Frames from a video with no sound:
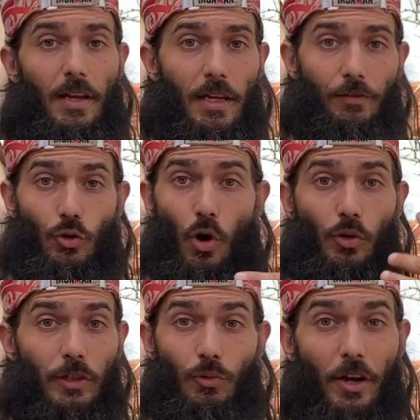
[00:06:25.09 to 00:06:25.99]
If you're
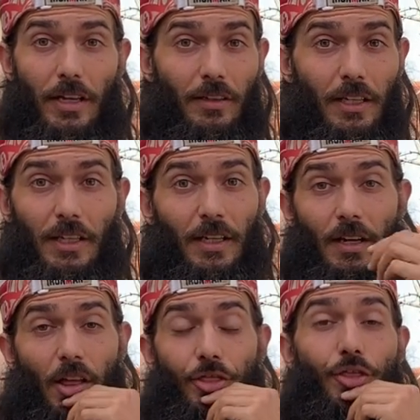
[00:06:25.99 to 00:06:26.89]
only running
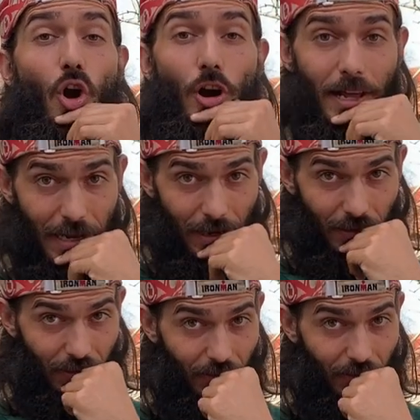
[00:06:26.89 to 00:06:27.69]
30